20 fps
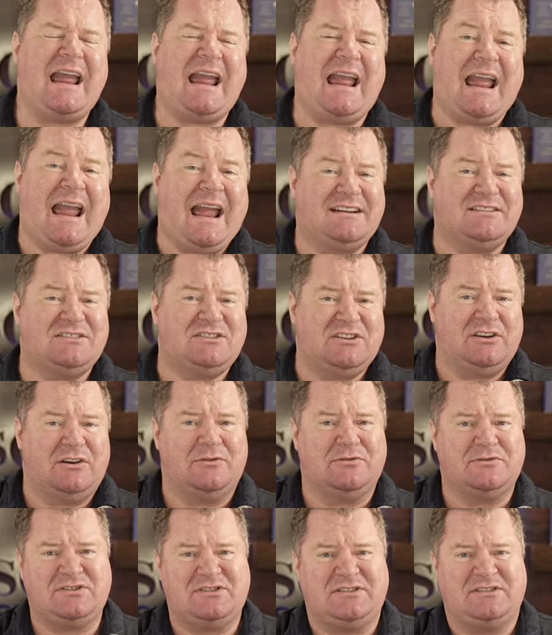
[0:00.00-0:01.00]

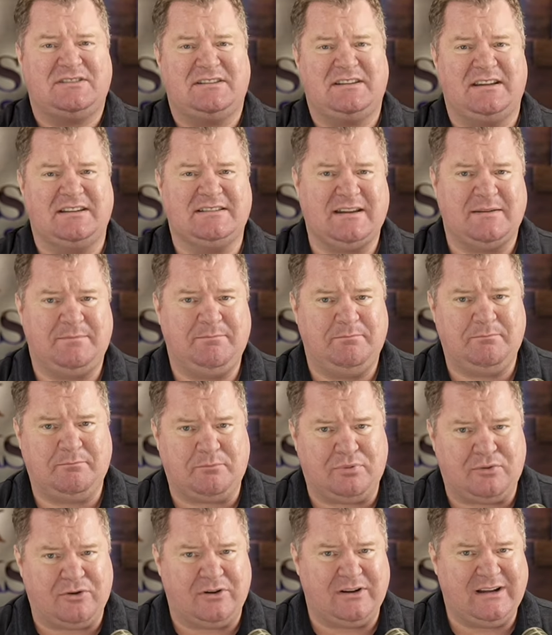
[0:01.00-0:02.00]
Axios is a
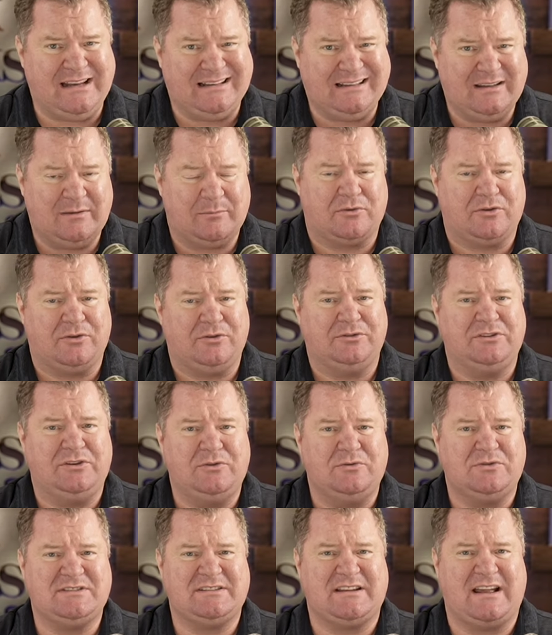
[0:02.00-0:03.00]
pretty liberal
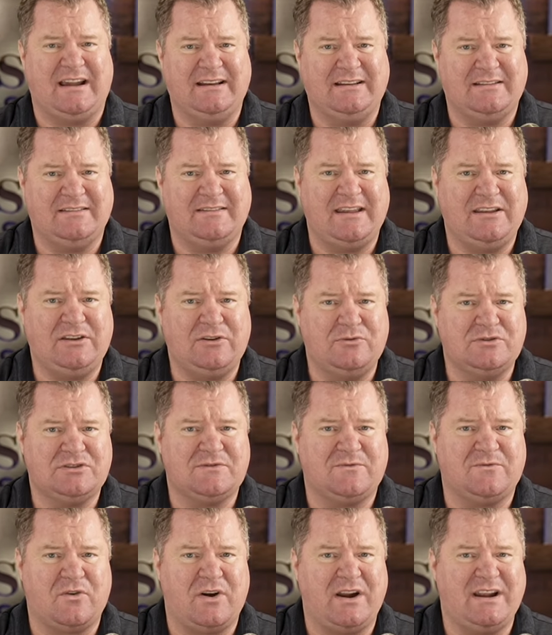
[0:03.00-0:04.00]
news site. They use
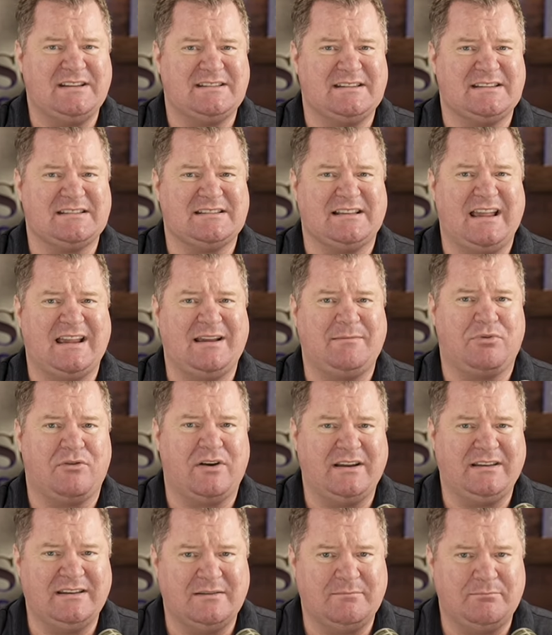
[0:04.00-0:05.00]
phrases like
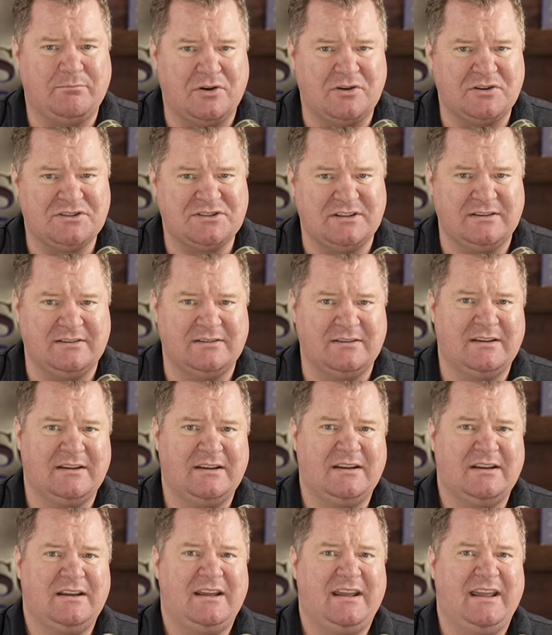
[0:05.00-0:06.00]
pregnant person
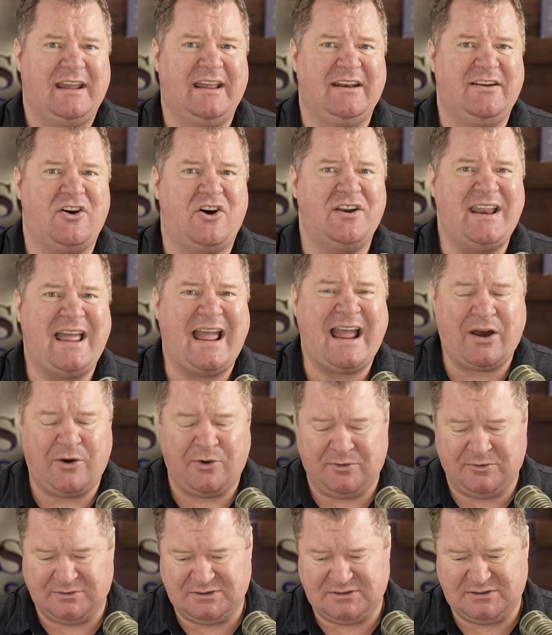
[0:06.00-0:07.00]
and
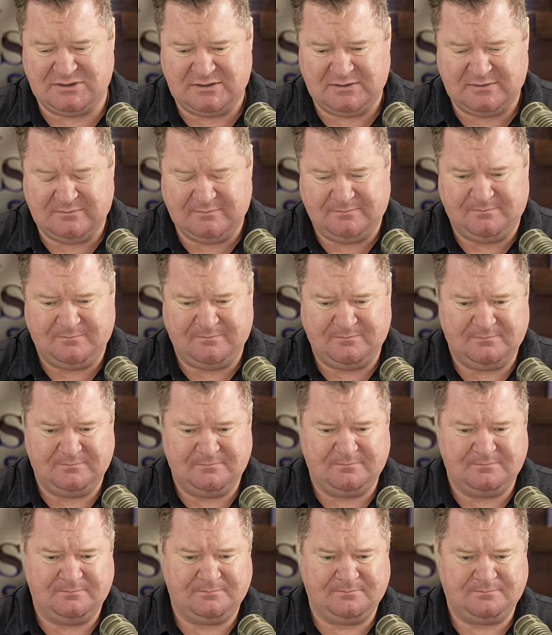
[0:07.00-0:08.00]
unhoused.
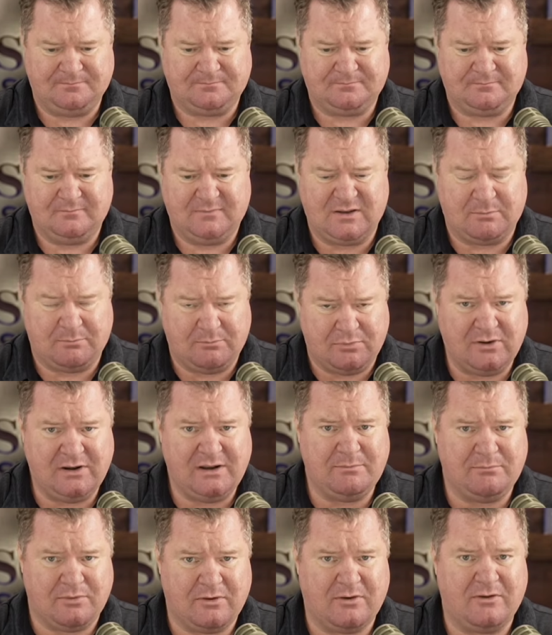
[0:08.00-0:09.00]
They're
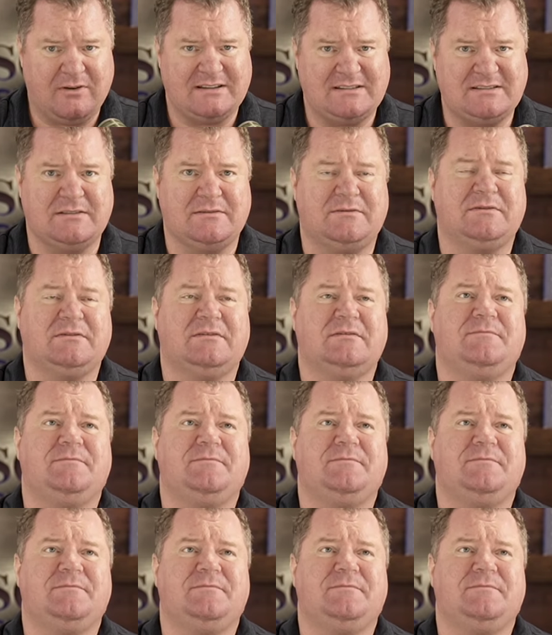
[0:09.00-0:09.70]
pretty progressive.